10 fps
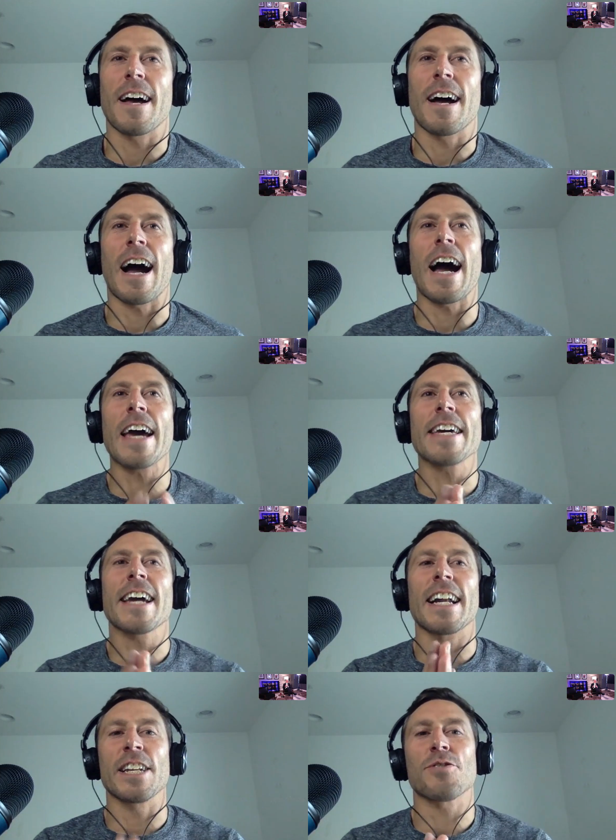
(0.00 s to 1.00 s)
I
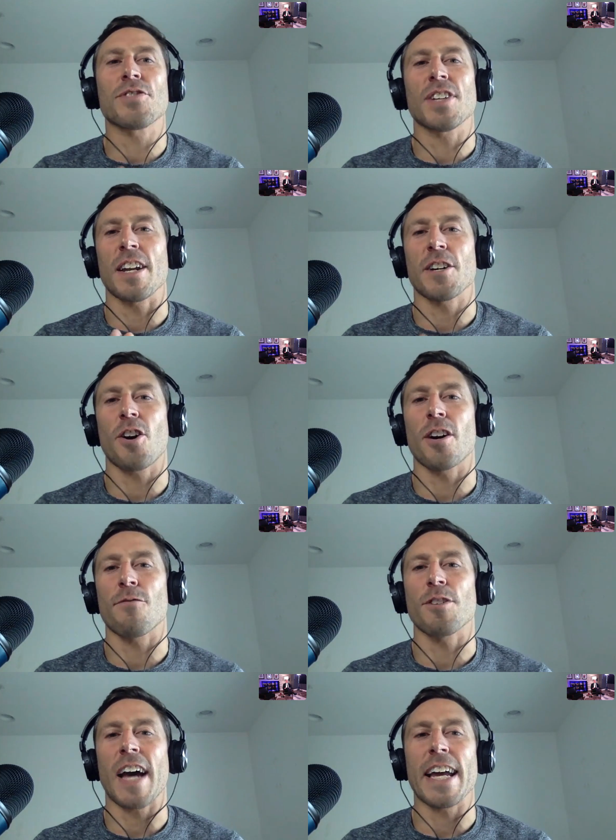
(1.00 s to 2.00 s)
got interested in a
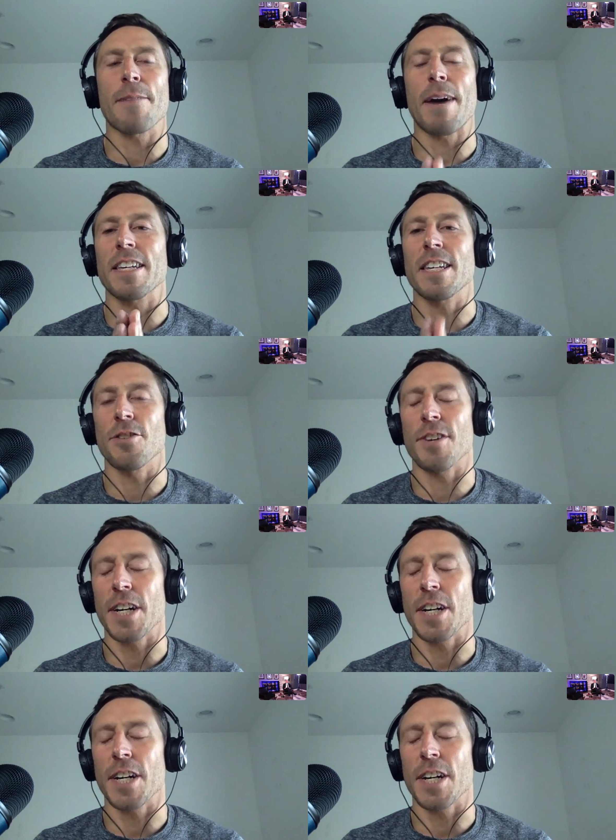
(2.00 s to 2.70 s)
carnivore diet about a year